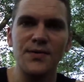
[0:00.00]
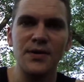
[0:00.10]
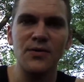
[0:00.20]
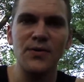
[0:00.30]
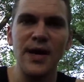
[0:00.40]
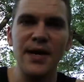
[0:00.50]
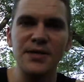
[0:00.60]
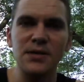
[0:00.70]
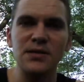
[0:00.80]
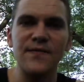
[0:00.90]
the
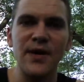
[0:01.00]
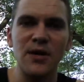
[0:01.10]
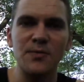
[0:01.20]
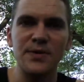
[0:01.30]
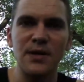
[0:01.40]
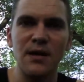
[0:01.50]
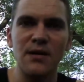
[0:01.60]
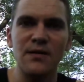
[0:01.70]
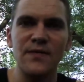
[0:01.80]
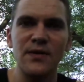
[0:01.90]
creation, development
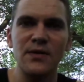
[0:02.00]
of